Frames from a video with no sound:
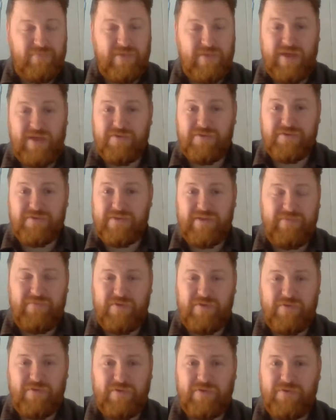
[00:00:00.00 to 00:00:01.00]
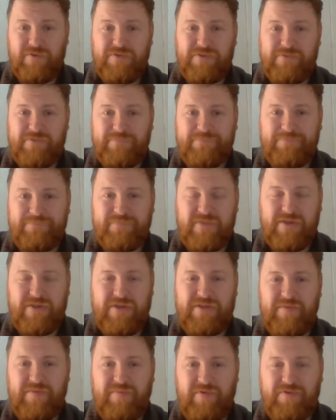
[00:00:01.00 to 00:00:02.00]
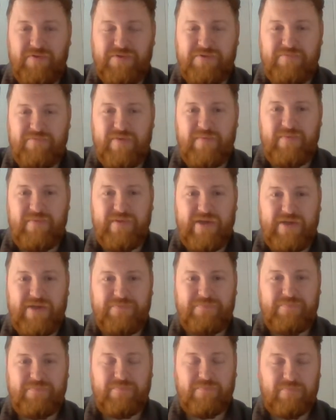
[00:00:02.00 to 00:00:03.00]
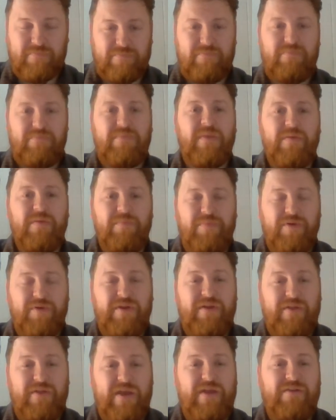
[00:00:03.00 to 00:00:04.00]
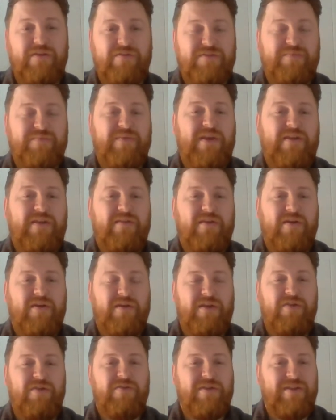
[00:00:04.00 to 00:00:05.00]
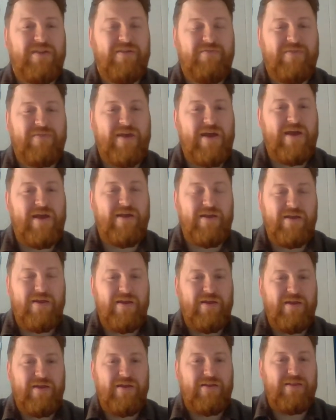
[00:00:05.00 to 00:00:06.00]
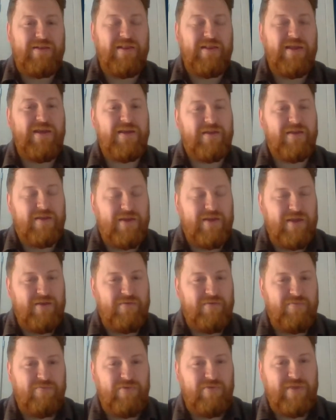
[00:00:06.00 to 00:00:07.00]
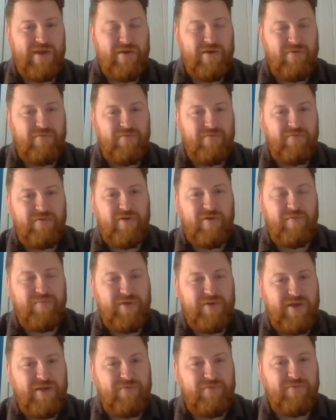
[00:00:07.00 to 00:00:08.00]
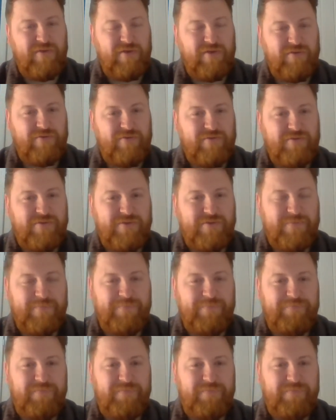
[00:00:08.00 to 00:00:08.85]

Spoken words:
That doesn't lift the clause. It's important to remember that. But it does mean that you can live there legally without complying with the clause.